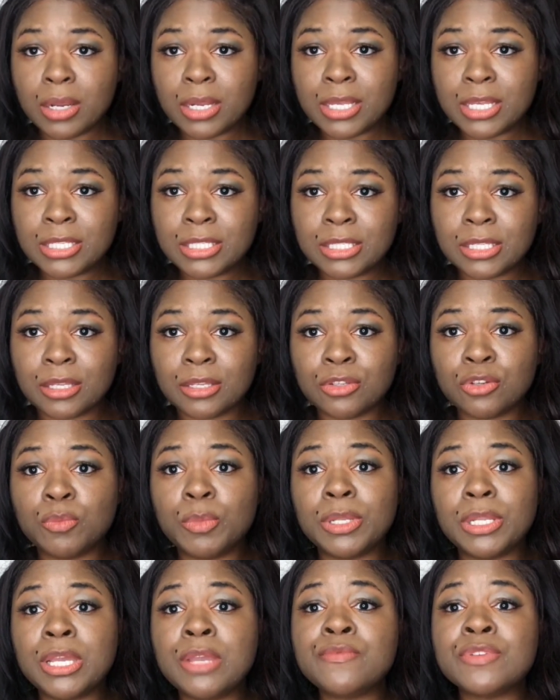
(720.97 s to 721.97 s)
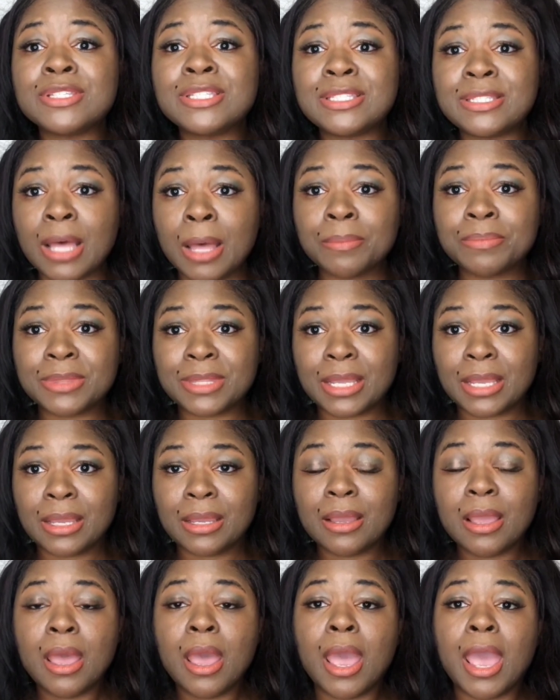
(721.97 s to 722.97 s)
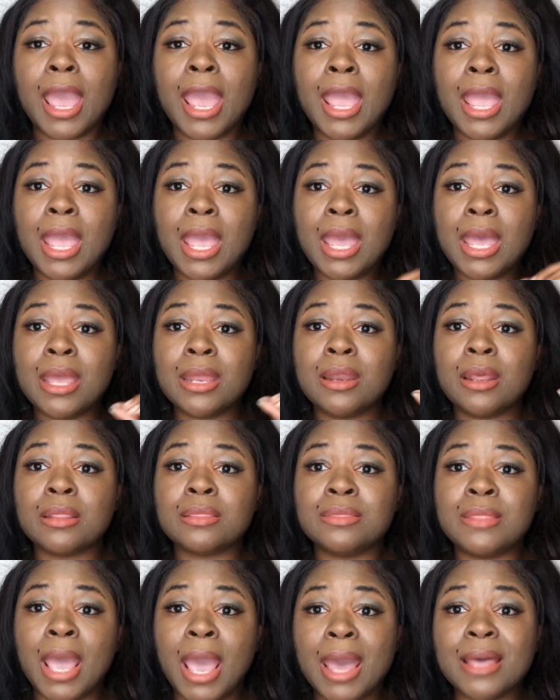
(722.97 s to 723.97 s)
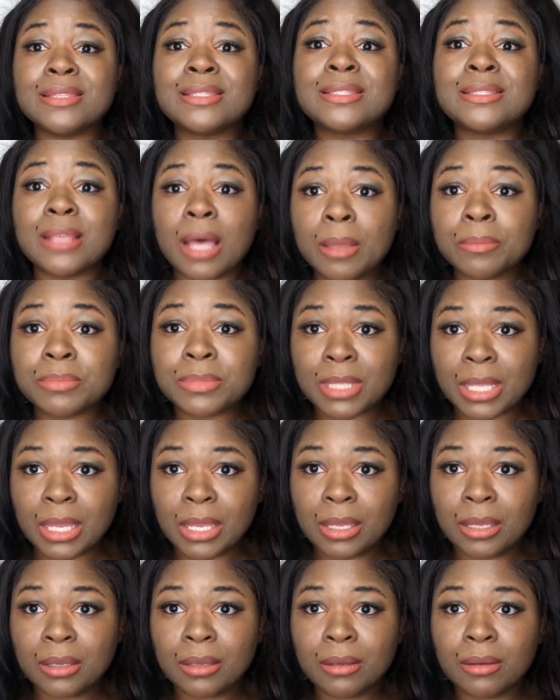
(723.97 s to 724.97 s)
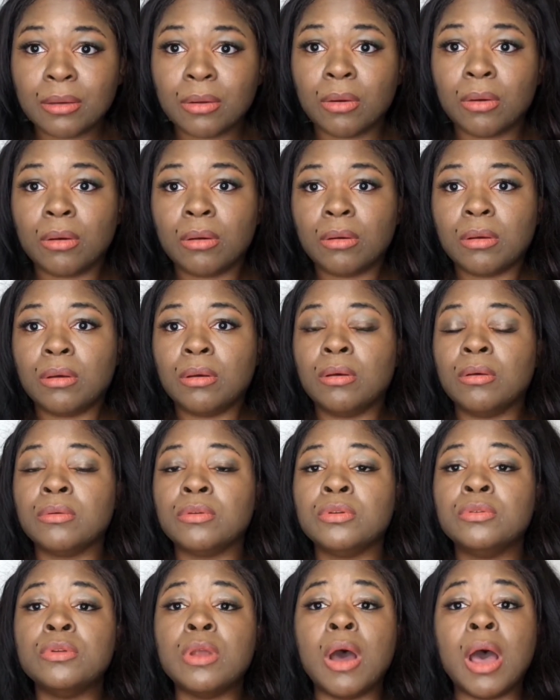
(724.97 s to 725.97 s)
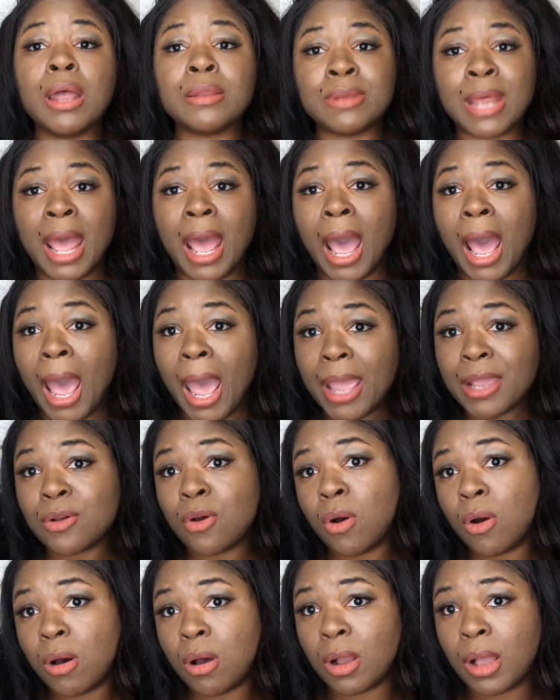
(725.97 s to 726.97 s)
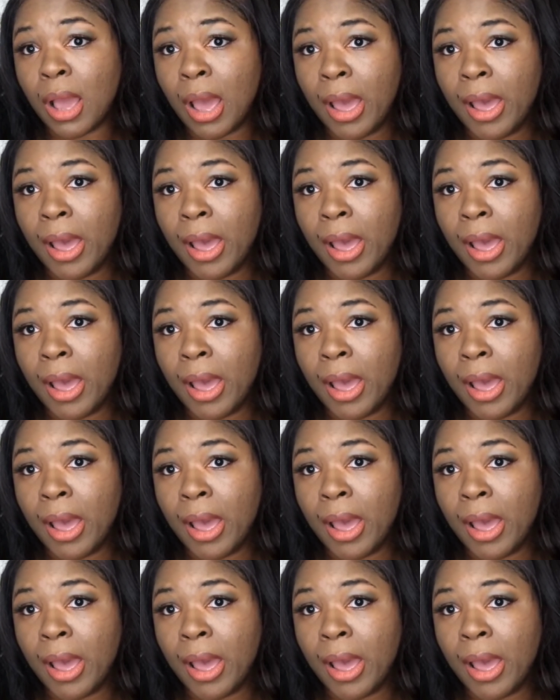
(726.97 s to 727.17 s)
you believe in something, and that something, that I call God,